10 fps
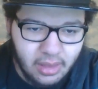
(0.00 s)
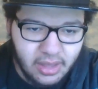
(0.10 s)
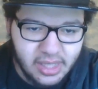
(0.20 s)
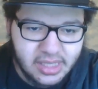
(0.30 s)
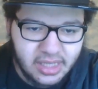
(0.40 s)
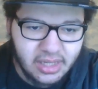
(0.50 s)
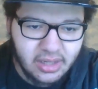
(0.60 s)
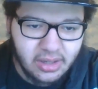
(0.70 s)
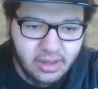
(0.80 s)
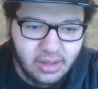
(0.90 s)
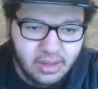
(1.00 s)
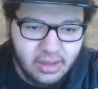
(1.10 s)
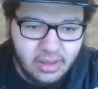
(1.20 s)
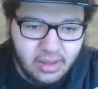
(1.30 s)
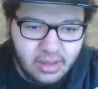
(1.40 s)
This here,
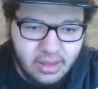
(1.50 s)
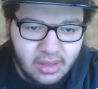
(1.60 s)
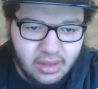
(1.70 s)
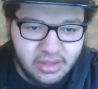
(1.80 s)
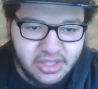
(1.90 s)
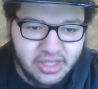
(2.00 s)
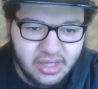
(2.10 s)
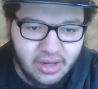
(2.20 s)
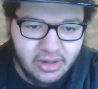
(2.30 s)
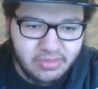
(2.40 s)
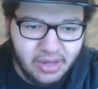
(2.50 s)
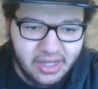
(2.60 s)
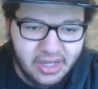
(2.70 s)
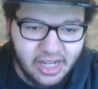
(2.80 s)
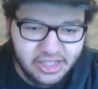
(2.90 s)
this is here is my
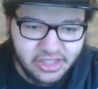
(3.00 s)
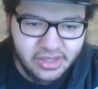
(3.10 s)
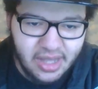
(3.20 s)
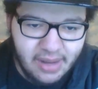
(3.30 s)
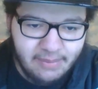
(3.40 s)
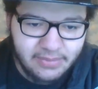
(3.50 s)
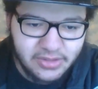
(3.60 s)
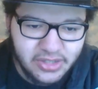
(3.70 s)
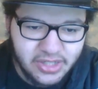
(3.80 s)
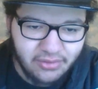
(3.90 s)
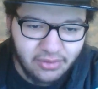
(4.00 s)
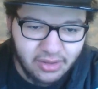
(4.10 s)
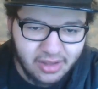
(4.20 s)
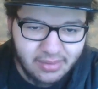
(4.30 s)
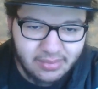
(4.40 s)
connection to them, to
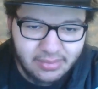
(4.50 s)
everything.